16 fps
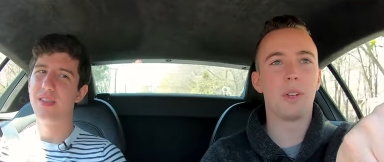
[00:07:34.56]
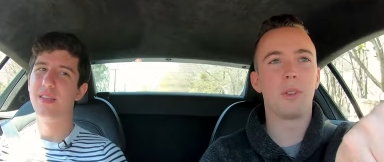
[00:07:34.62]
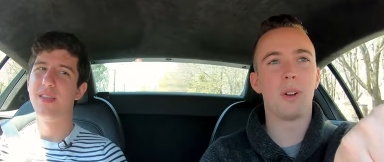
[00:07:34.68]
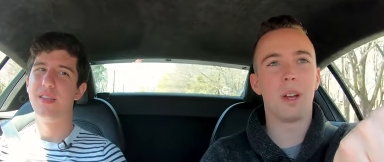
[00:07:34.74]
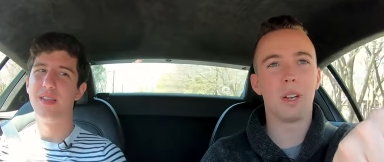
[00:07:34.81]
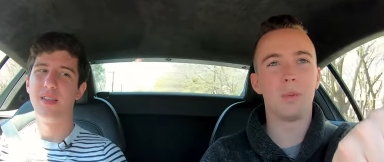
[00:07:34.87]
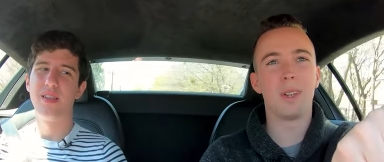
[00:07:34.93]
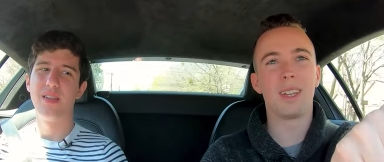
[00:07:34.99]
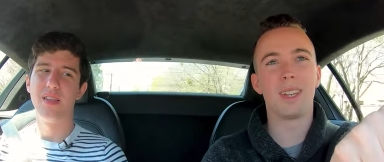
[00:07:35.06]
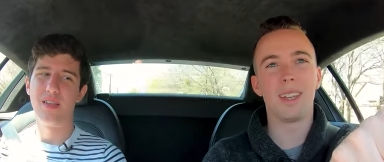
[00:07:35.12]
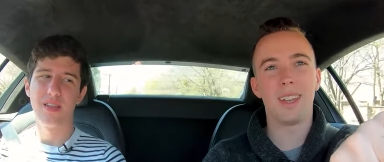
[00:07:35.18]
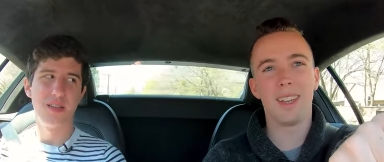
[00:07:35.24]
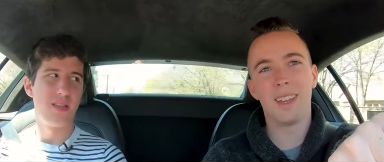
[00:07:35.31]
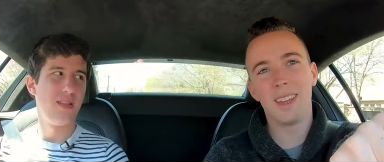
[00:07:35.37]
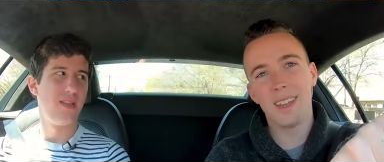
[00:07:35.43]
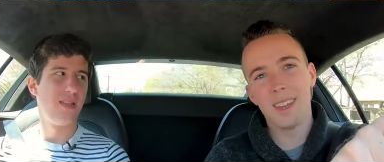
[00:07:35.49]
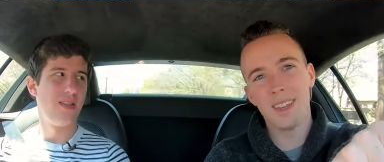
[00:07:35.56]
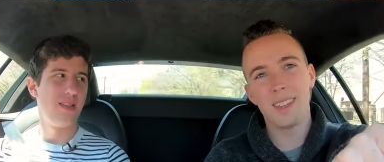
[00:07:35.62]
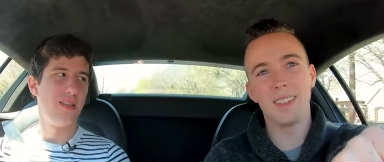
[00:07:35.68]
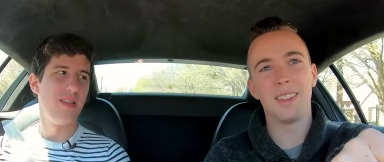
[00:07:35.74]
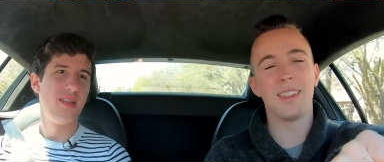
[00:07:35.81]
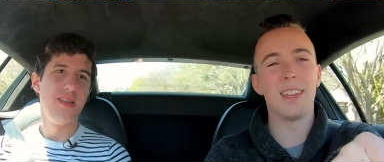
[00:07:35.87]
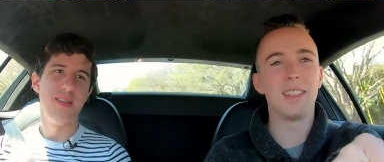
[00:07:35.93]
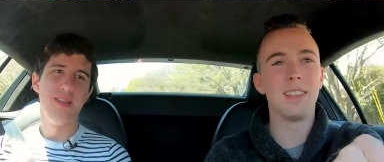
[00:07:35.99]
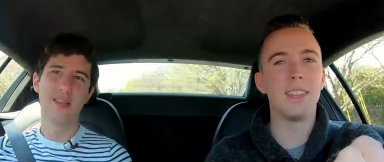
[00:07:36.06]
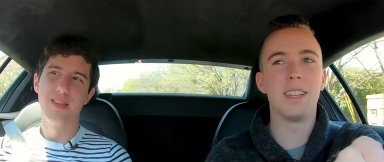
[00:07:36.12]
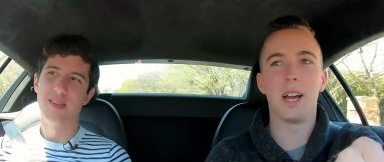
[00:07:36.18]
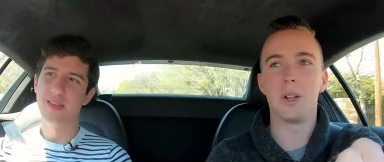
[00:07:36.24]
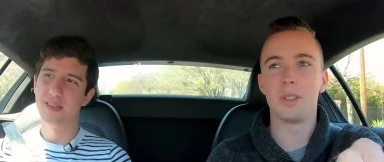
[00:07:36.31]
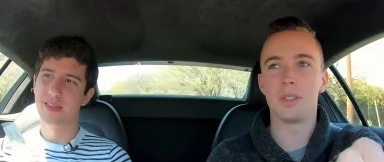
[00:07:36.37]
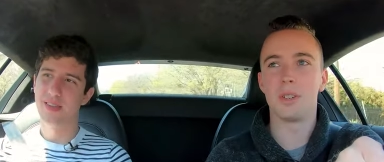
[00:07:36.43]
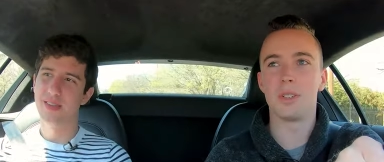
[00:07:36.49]
Speaker 1: it around, I'm like, eh. Then the
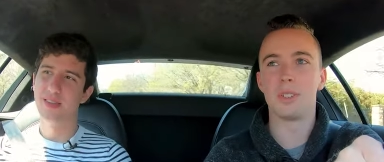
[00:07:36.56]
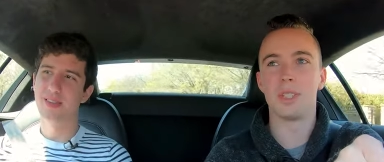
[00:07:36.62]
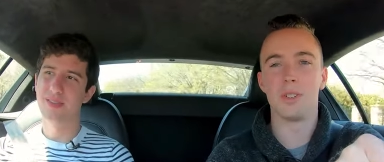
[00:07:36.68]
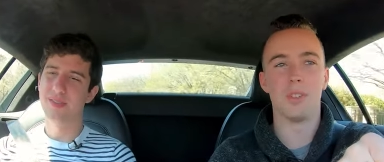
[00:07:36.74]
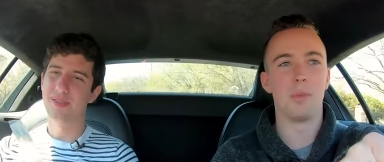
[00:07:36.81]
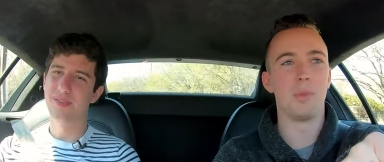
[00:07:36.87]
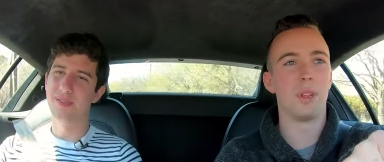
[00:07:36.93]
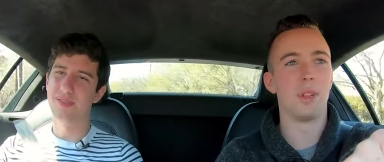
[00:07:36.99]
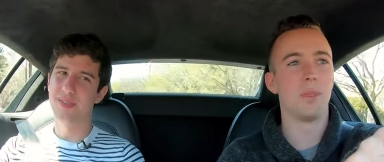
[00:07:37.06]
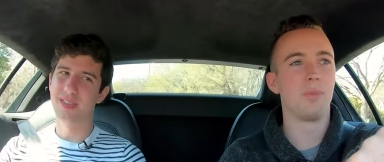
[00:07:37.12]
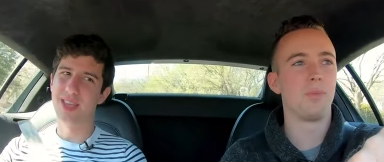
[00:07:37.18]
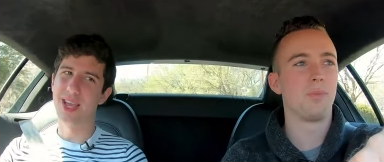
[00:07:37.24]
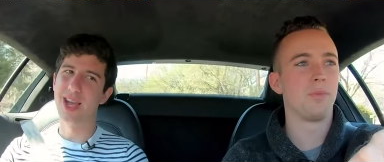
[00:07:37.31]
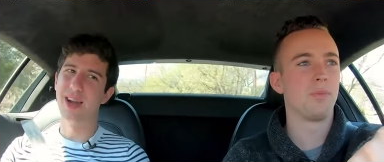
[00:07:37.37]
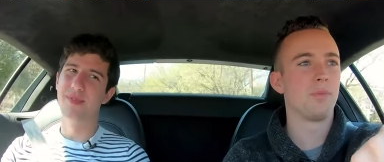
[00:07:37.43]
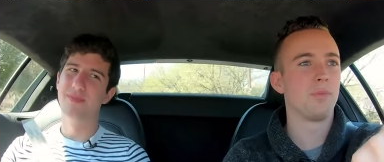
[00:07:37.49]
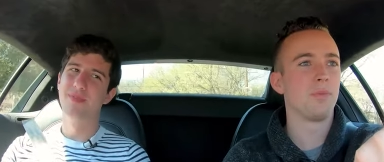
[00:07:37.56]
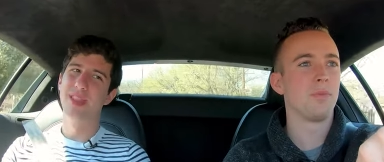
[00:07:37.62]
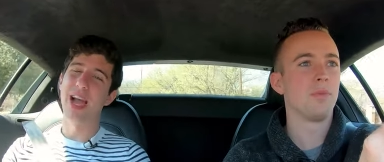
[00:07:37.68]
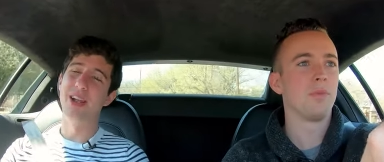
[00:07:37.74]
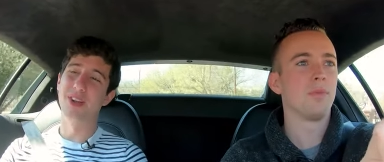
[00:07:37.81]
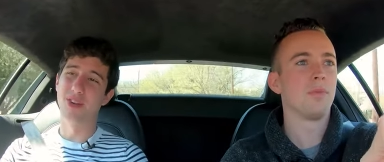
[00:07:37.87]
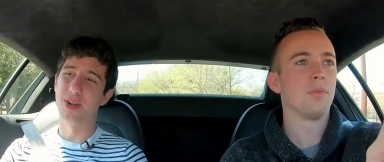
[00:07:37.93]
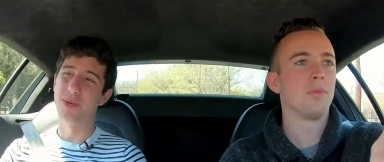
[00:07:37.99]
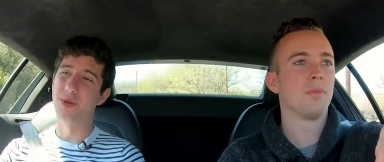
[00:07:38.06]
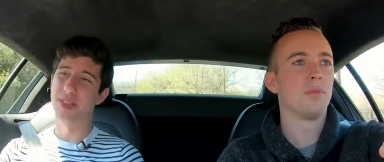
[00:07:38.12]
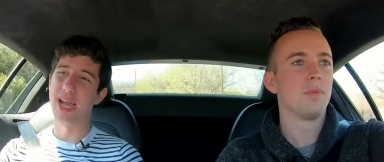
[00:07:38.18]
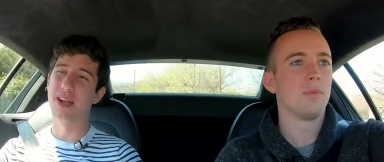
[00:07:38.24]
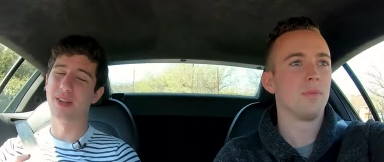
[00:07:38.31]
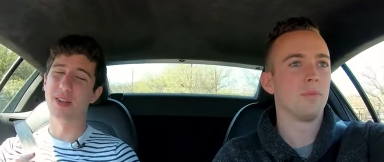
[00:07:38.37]
doubt starts to creep in.
Speaker 2: Yeah, I'd agree with that